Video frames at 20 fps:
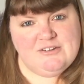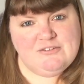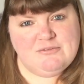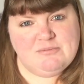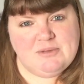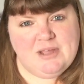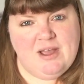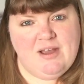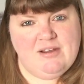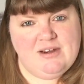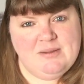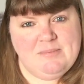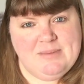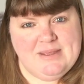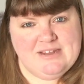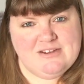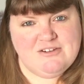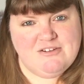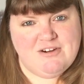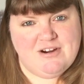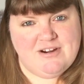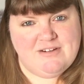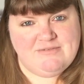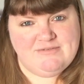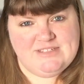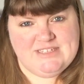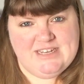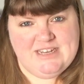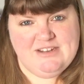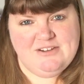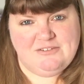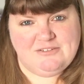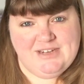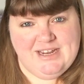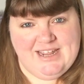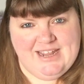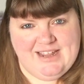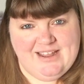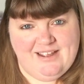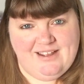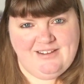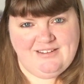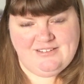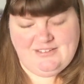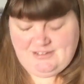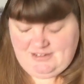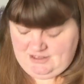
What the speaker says: and Karla being Crafty on here.